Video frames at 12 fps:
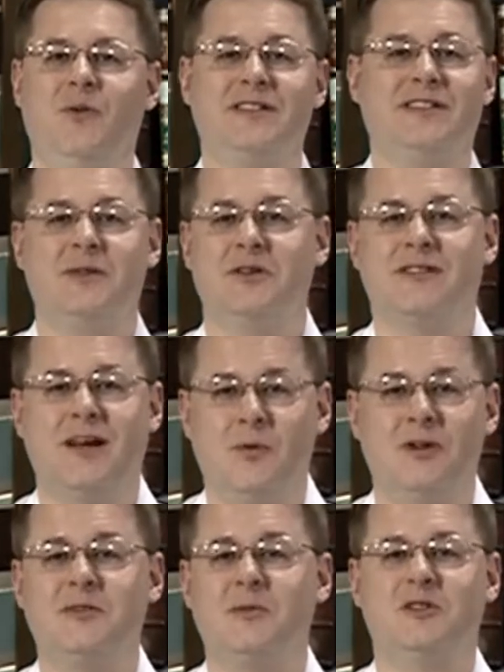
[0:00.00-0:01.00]
what's the
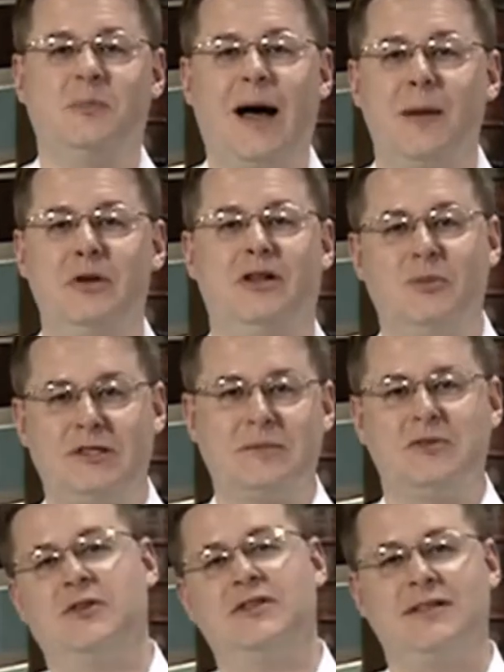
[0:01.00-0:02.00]
most popular
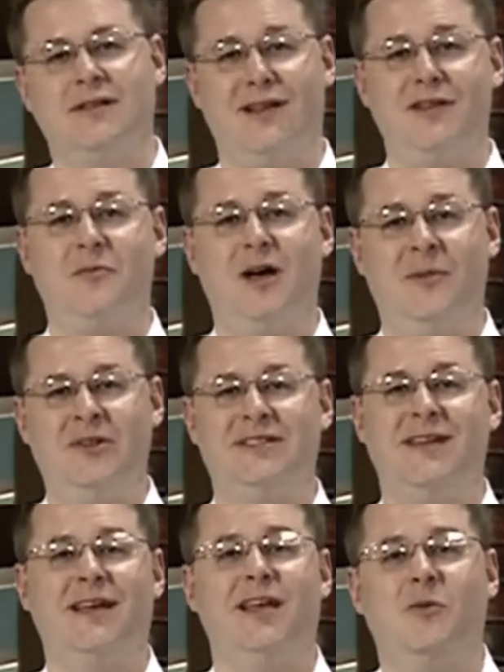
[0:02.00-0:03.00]
Muslim source on the life of Muhammad?
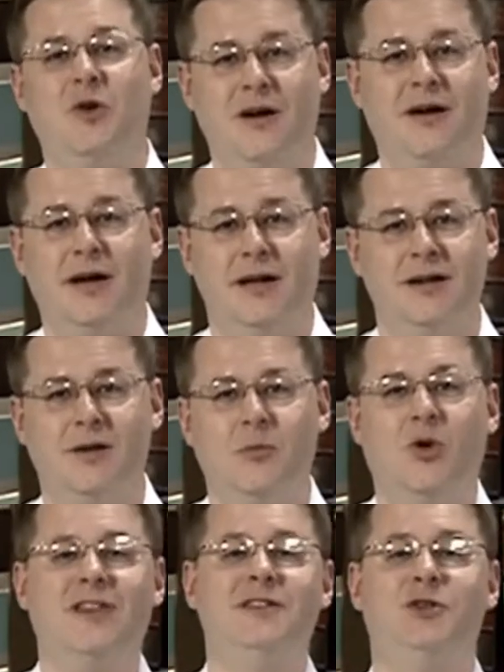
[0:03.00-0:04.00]
Sahih al-Bukhari,
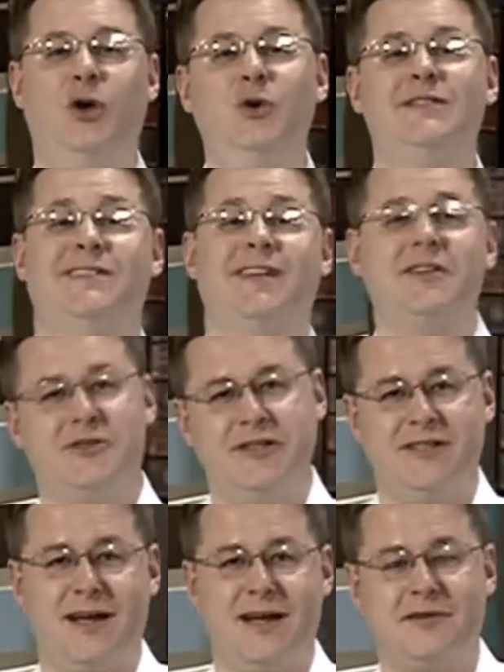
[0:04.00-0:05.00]
more than two
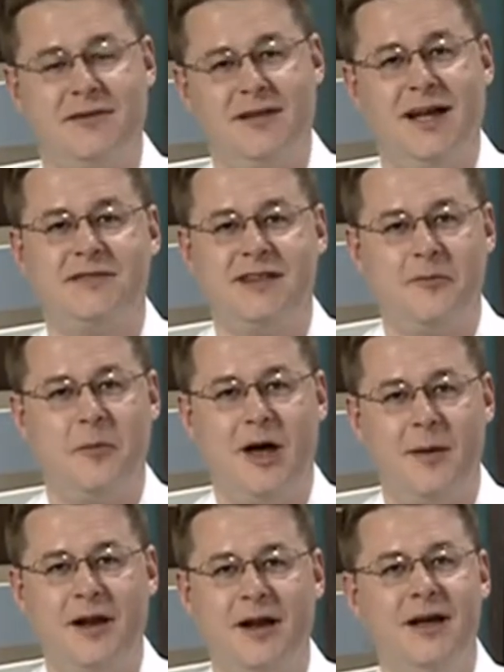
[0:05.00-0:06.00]
centuries after the lifetime of
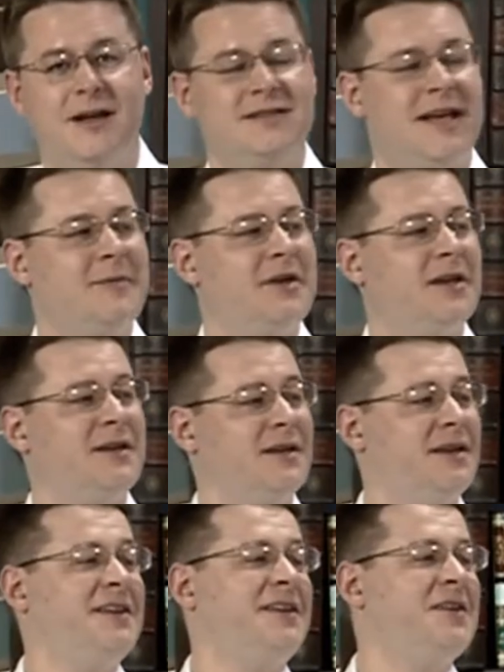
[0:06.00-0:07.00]
Muhammad. Sam,
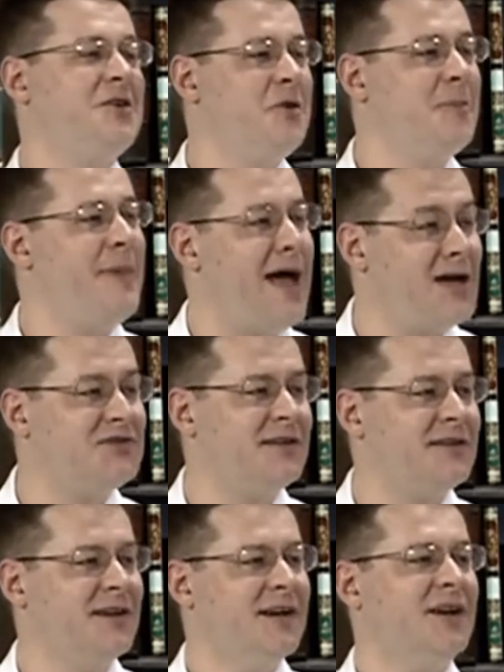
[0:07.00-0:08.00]
can you
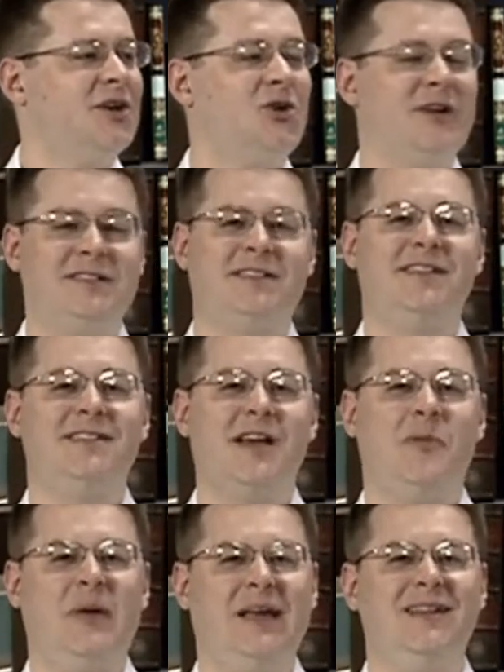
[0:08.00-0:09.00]
imagine Christians
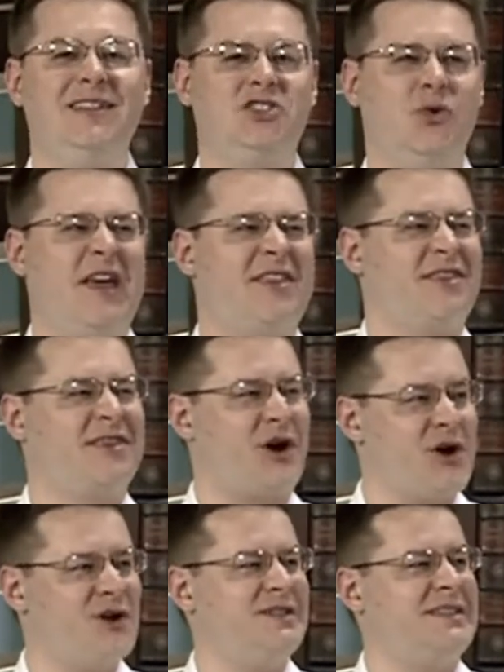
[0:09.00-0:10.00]
appealing to a
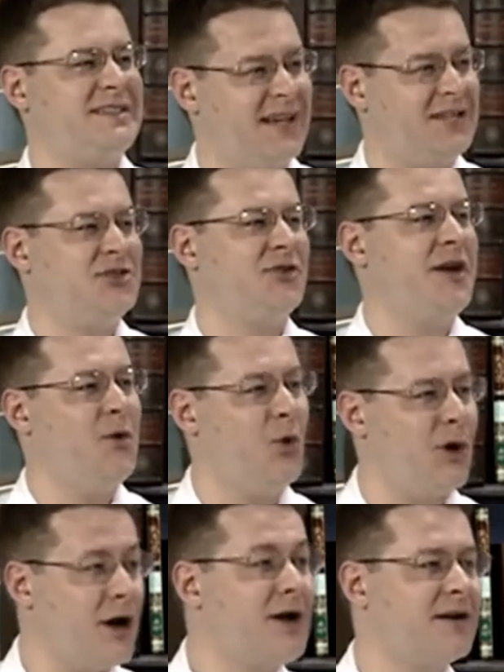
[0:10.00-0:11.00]
third century
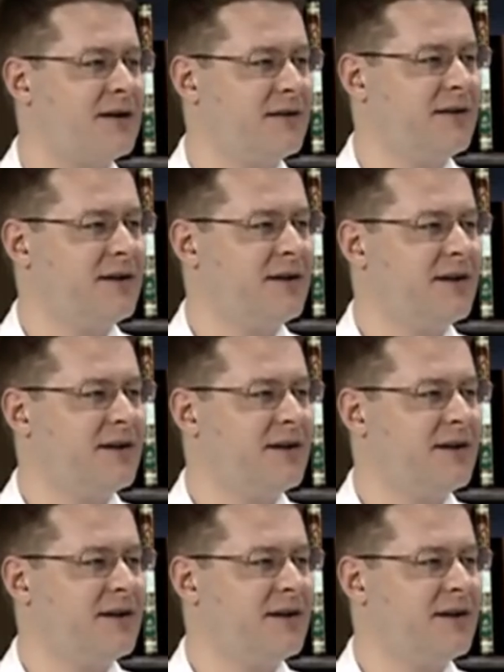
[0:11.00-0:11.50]
work